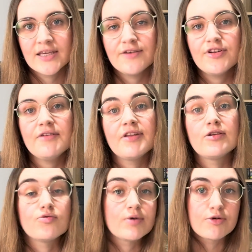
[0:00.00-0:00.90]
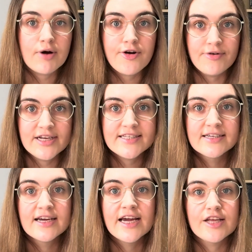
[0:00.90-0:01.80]
Even if they don't require it,
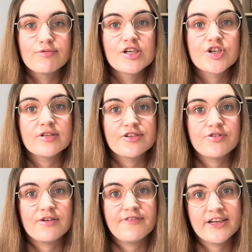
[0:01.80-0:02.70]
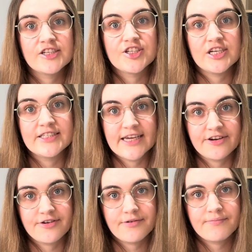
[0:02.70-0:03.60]
it will show that you are financially
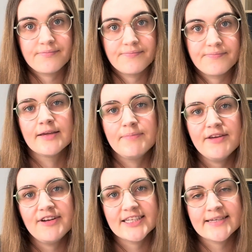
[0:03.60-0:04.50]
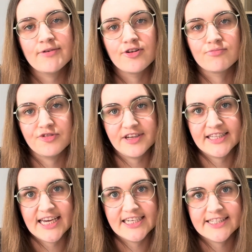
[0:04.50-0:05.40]
secure. Be flexible on
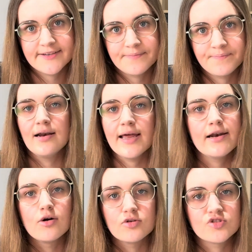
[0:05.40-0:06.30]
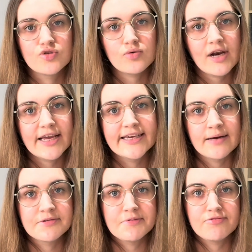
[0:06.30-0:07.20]
moving date. Landlords don't like
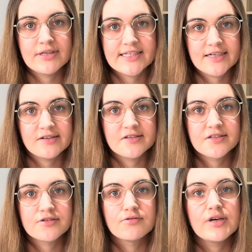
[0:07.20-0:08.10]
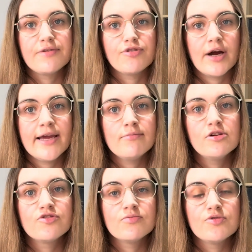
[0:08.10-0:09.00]
gaps between tenants, so if you are
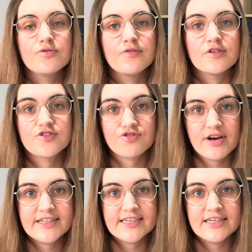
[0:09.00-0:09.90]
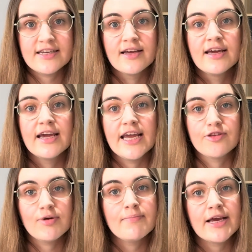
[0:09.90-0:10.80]
able to move straight in,
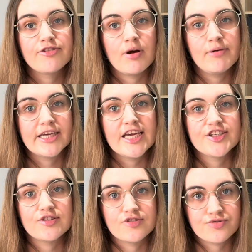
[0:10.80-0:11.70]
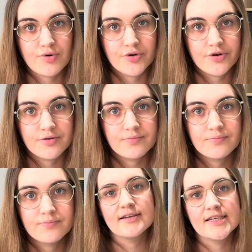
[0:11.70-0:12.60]
it will make your application stronger.
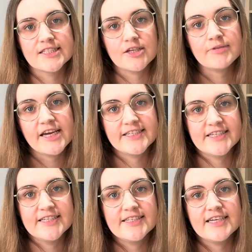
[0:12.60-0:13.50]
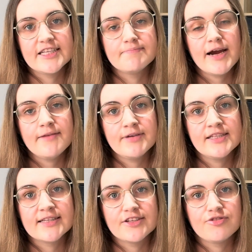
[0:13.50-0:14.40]
In some cases, it might
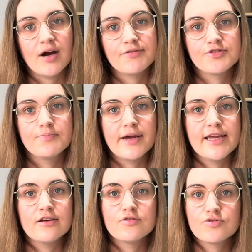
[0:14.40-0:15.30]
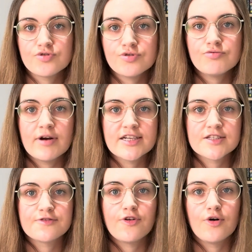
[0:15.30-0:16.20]
mean that you have to pay 2
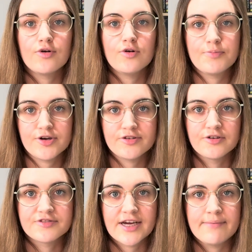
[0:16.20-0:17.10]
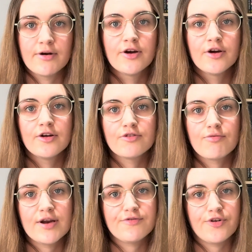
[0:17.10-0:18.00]
rents for a period of time, the
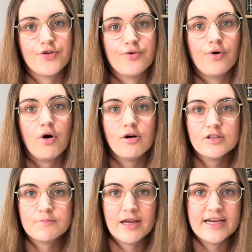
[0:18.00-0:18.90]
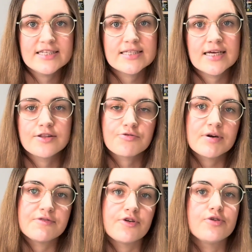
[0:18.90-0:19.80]
rent for your old place and the
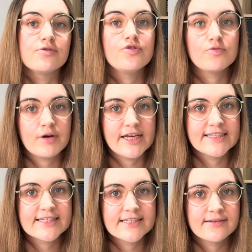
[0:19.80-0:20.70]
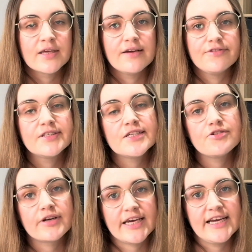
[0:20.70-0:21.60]
rent for your new place. If this is
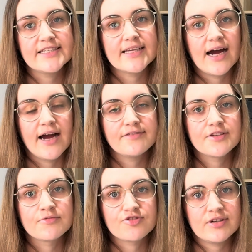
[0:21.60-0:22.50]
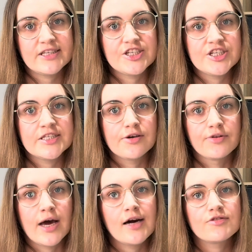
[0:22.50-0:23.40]
your case, I have some strategies
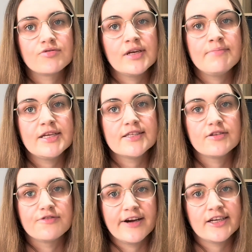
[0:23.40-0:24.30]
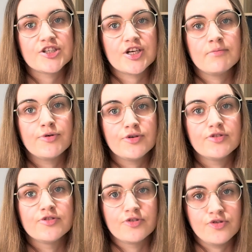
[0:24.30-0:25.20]
on how to limit the financial
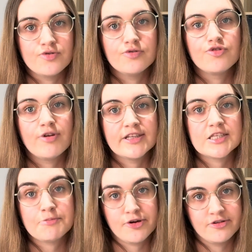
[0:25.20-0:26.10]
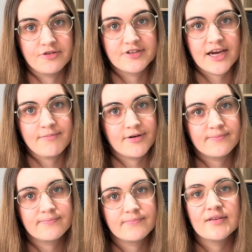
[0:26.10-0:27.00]
burden on you during this period of time.
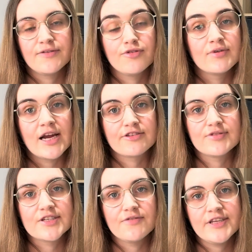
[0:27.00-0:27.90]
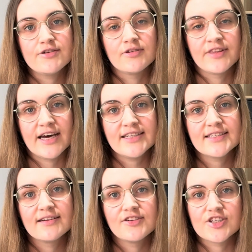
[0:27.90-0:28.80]
If you would like to see a video on
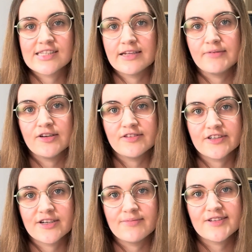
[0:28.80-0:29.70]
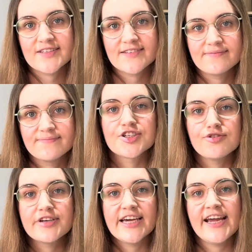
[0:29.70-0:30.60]
that, just let me know in the comments.
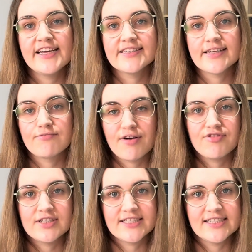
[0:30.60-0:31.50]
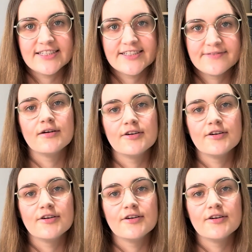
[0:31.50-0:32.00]
Showcase references.